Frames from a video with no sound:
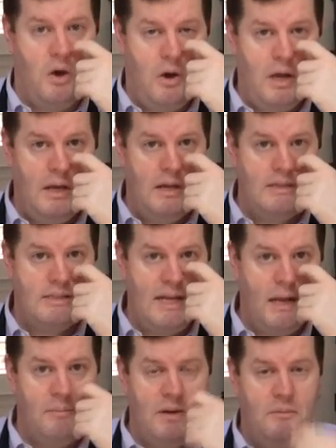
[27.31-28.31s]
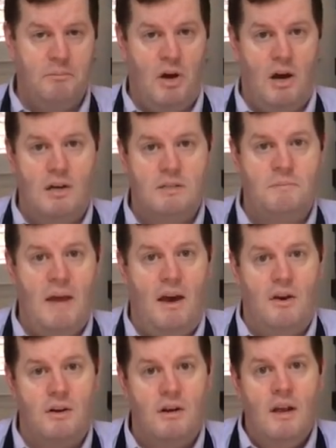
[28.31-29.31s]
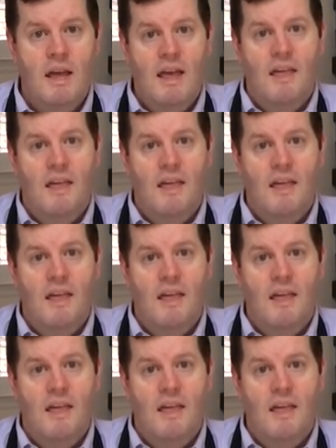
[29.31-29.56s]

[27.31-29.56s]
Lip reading: on Stampin' Emboss powder